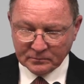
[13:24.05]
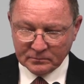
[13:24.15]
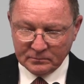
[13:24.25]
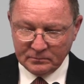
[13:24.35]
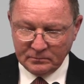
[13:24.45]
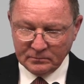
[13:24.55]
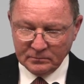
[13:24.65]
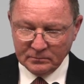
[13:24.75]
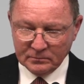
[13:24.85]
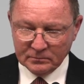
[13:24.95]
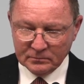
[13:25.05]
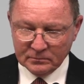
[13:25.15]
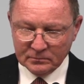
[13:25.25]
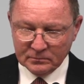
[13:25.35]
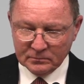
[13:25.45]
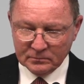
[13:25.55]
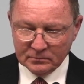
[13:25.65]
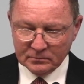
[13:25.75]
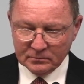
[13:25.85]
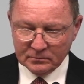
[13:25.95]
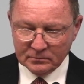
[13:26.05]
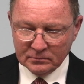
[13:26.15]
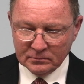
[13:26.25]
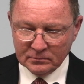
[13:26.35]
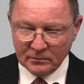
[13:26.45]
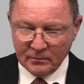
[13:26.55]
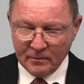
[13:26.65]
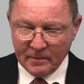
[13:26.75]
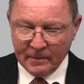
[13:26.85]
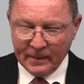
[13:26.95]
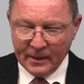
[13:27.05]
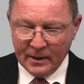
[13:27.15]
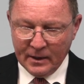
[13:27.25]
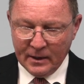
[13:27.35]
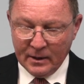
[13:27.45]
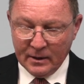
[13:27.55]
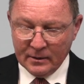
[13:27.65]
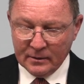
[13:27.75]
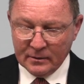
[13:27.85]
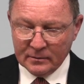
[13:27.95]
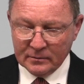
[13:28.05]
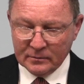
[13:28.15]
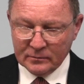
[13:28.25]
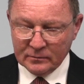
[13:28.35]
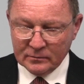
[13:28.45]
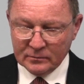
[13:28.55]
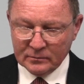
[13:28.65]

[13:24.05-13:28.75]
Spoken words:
[no speech]